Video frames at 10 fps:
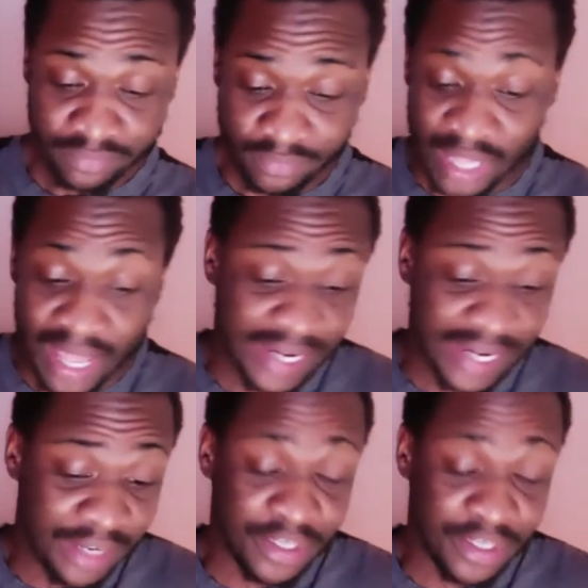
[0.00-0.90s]
I didn't
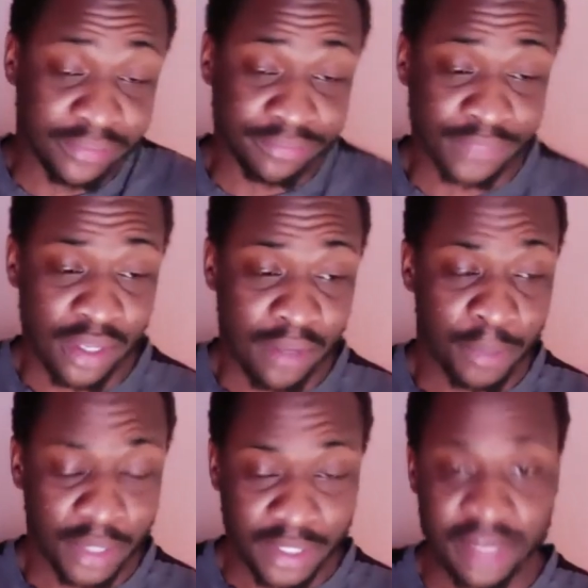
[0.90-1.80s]
like reading.
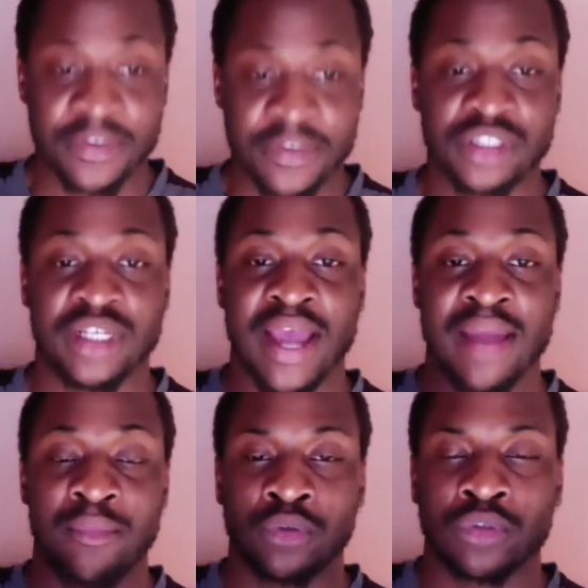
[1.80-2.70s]
But eventually I
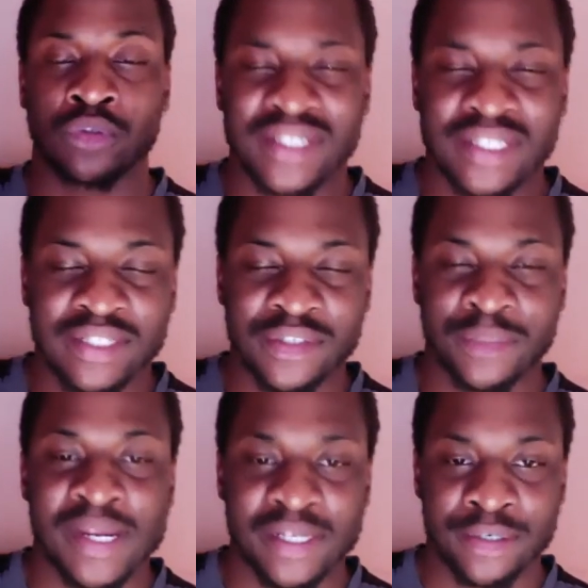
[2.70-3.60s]
broke through. I did it little
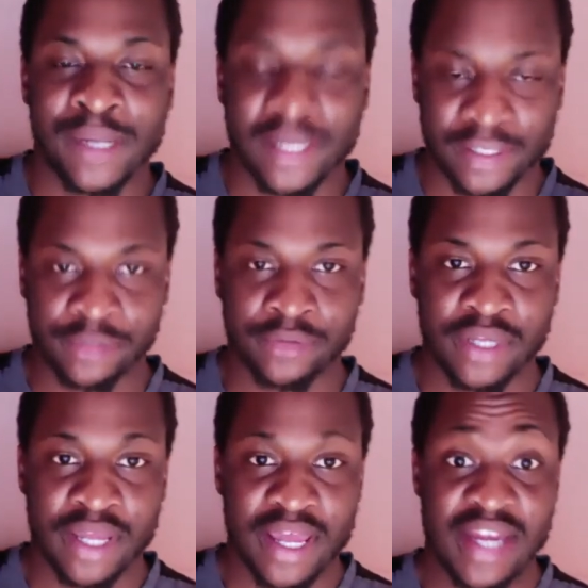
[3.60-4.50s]
by little by little.
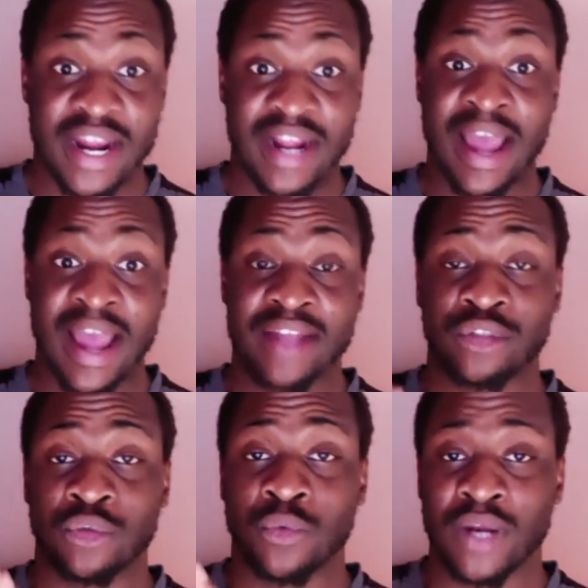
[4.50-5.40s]
And then I got
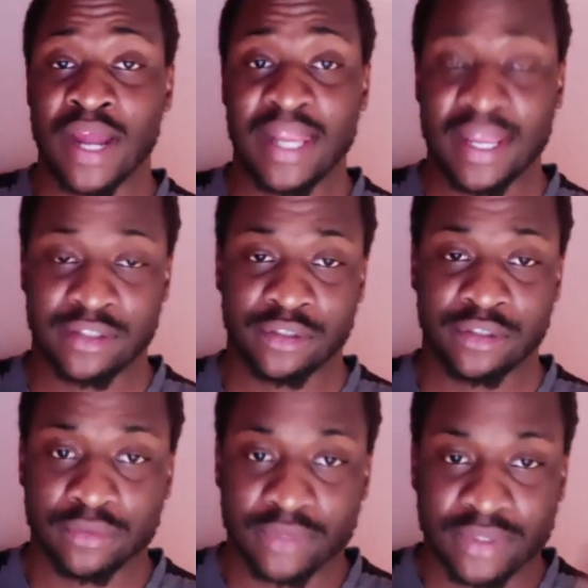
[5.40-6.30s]
into what I like to do.
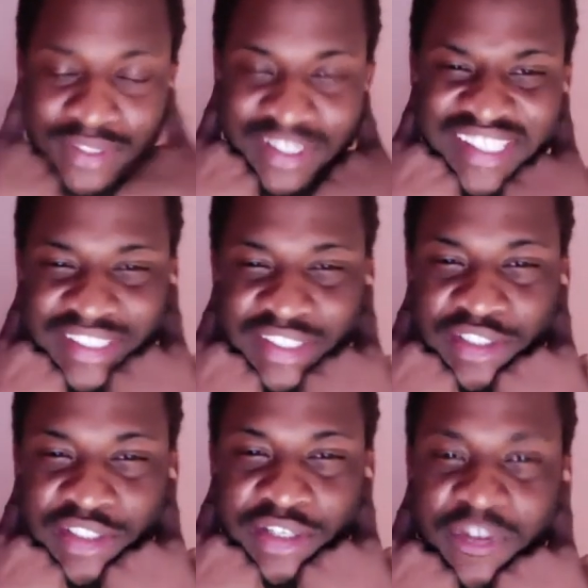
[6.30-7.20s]
Listen to
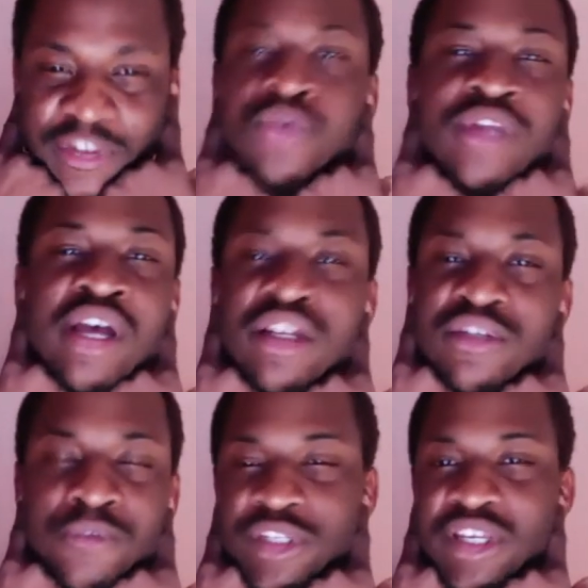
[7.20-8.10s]
stuff. It's
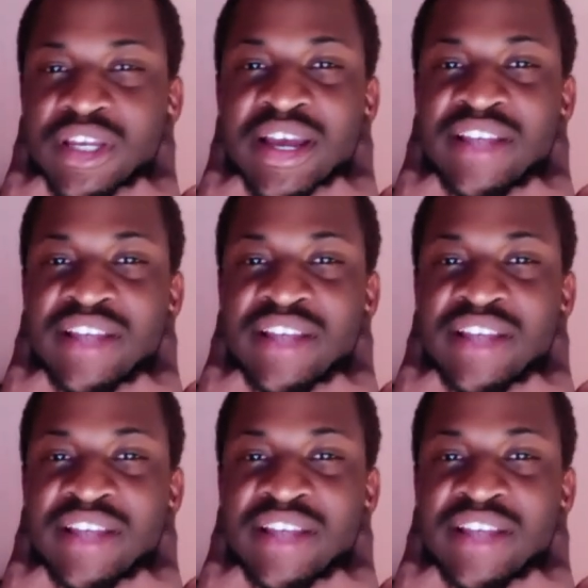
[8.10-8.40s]
2014, guys.